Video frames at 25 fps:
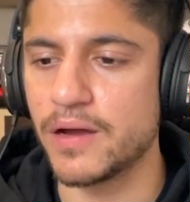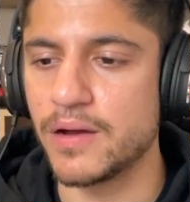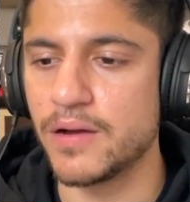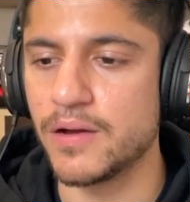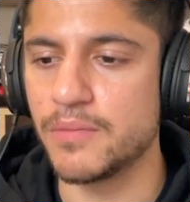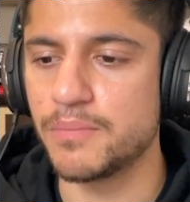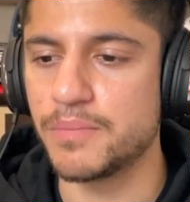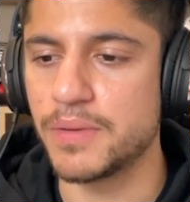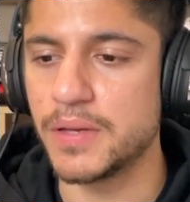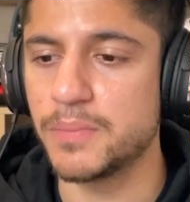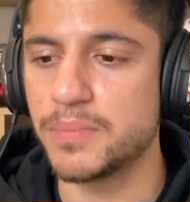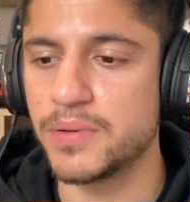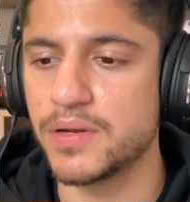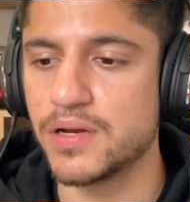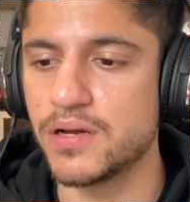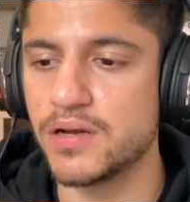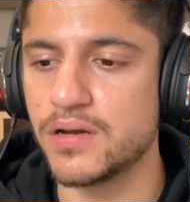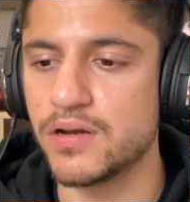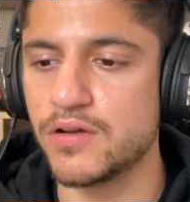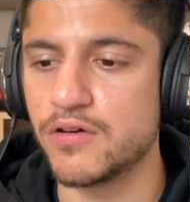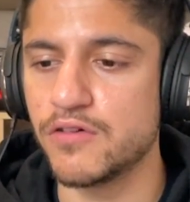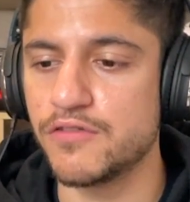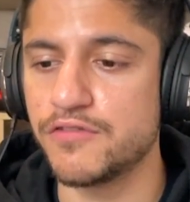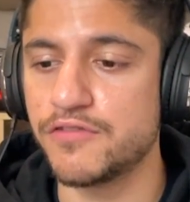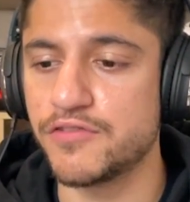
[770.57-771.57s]
people
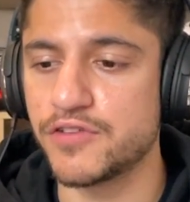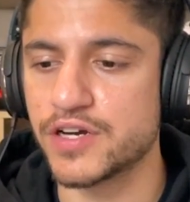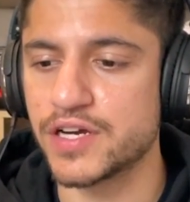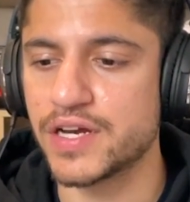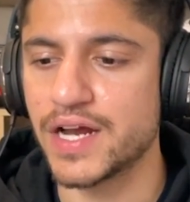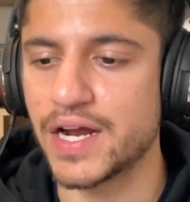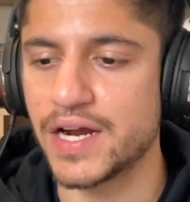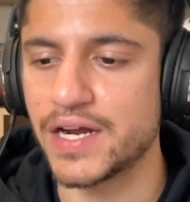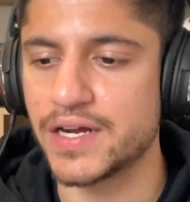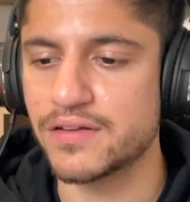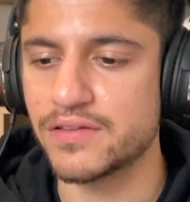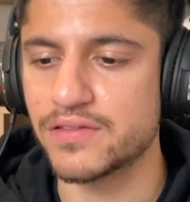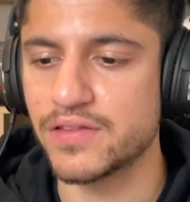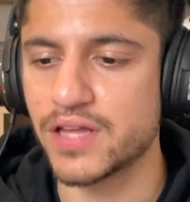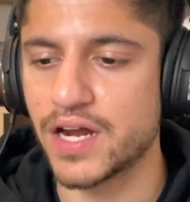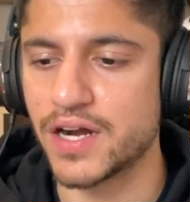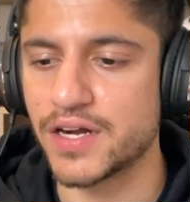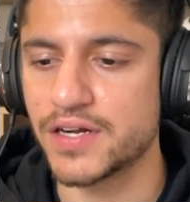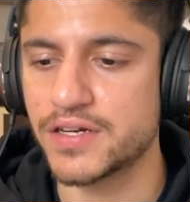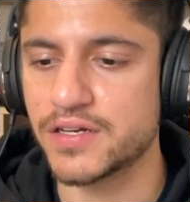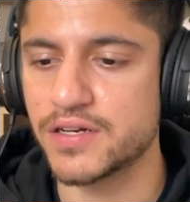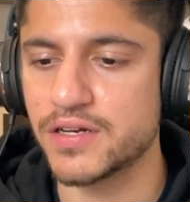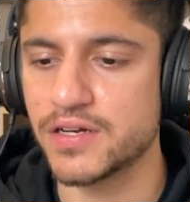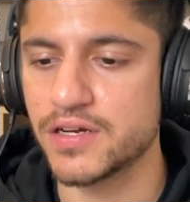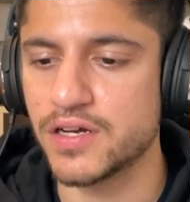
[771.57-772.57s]
forget that
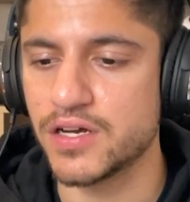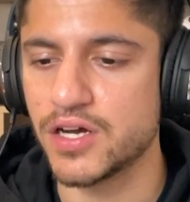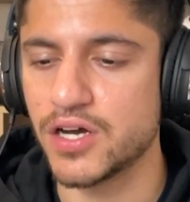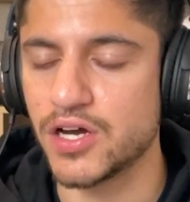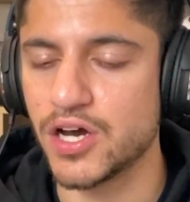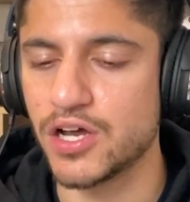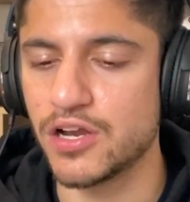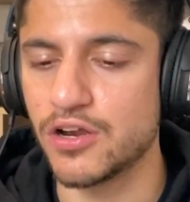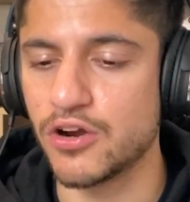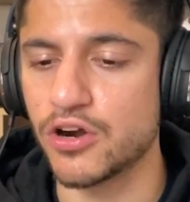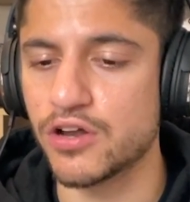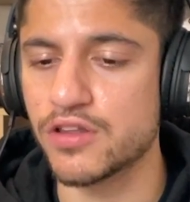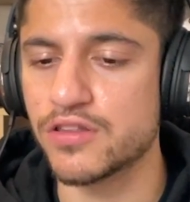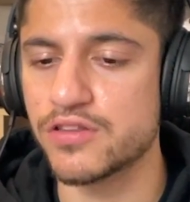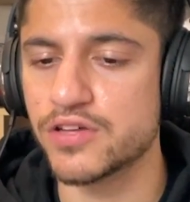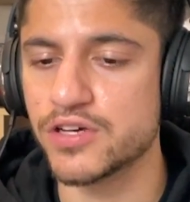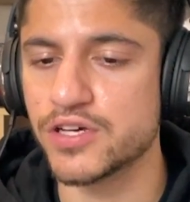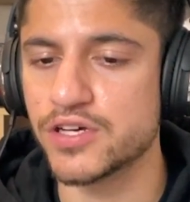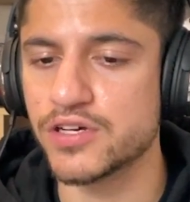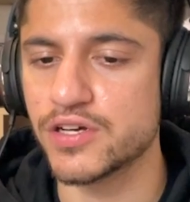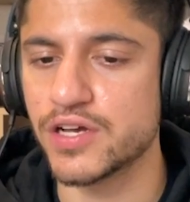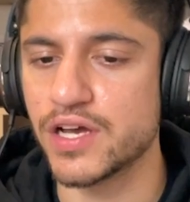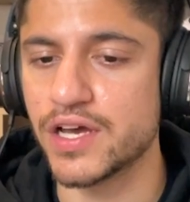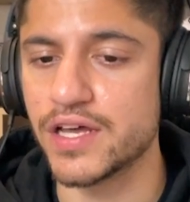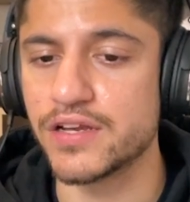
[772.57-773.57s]
a lot of
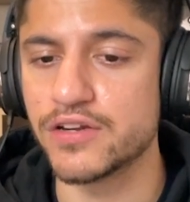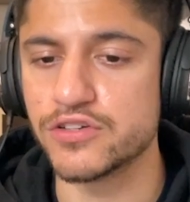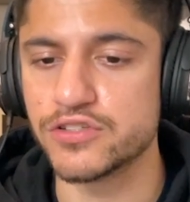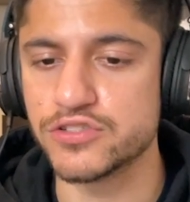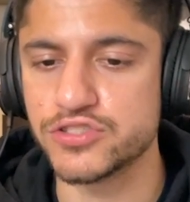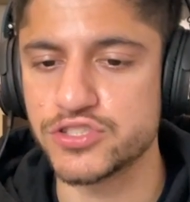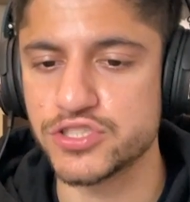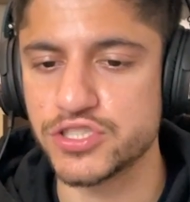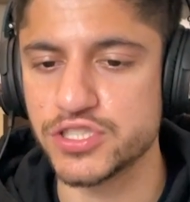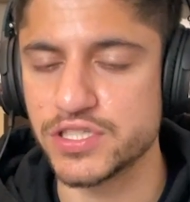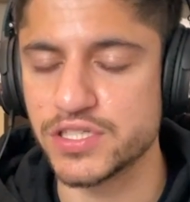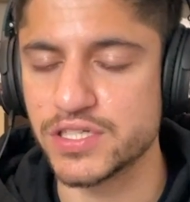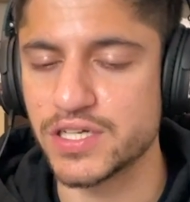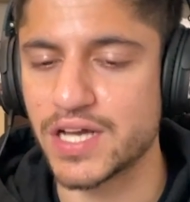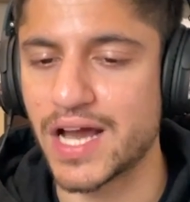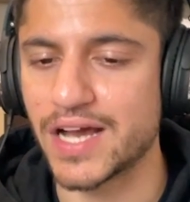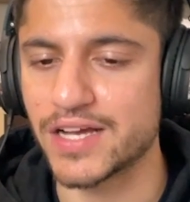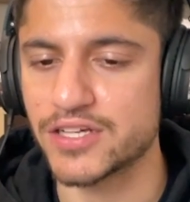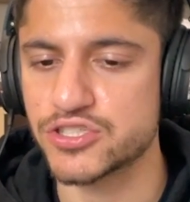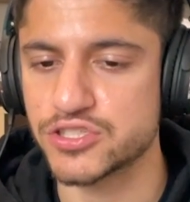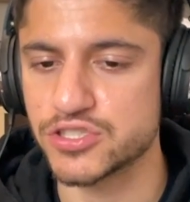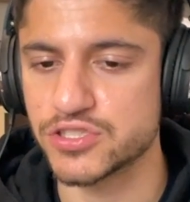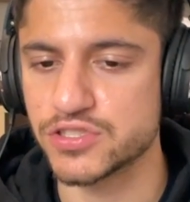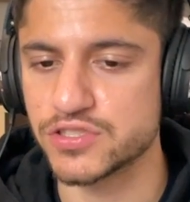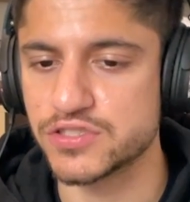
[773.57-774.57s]
the energy,
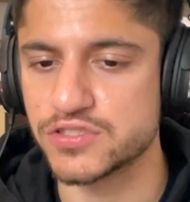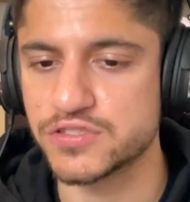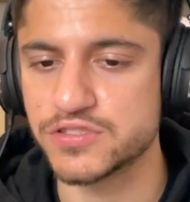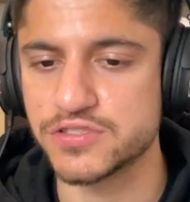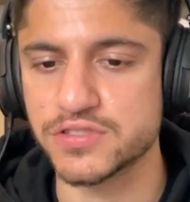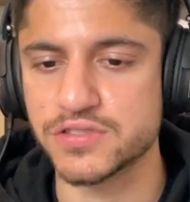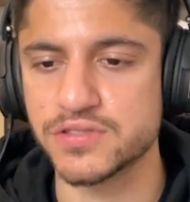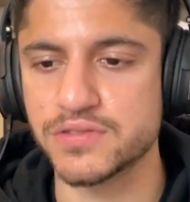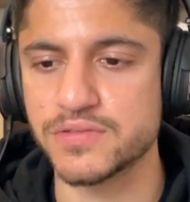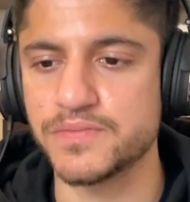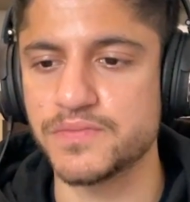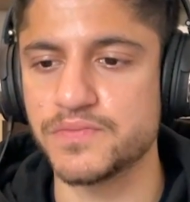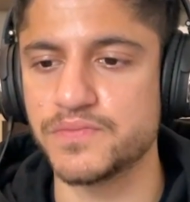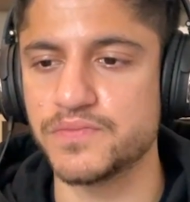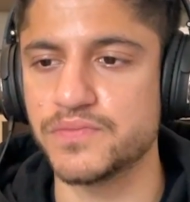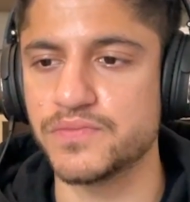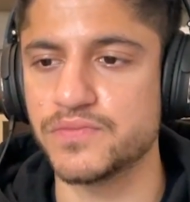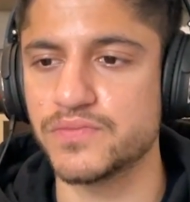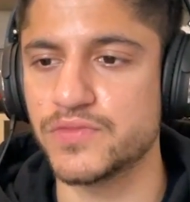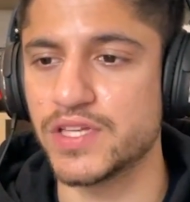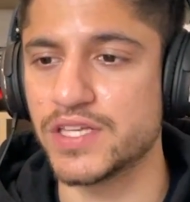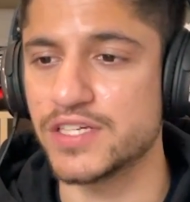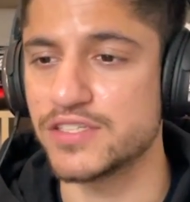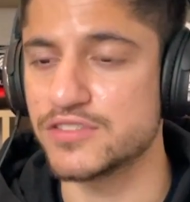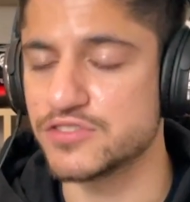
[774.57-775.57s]
actions,
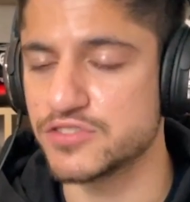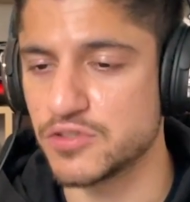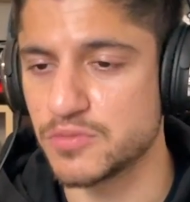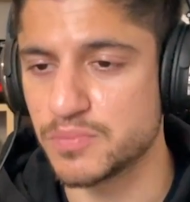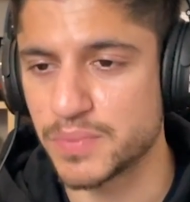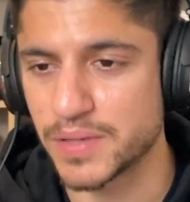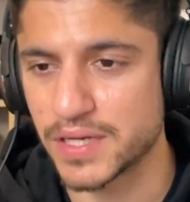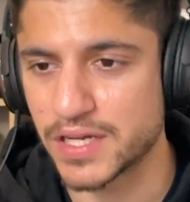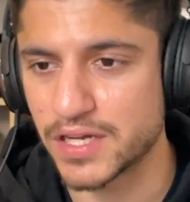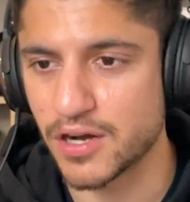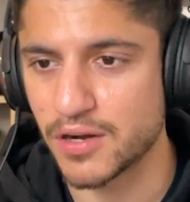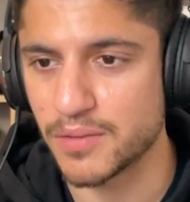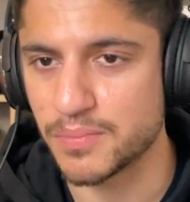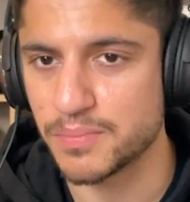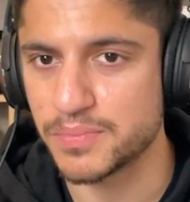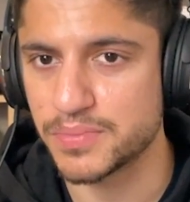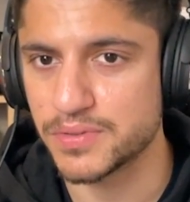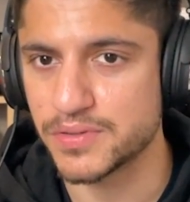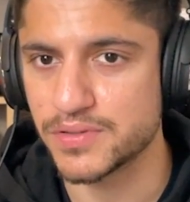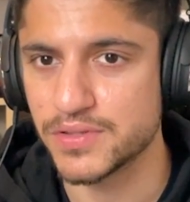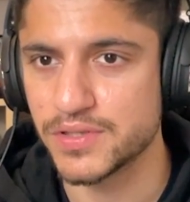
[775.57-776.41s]
things you pick up,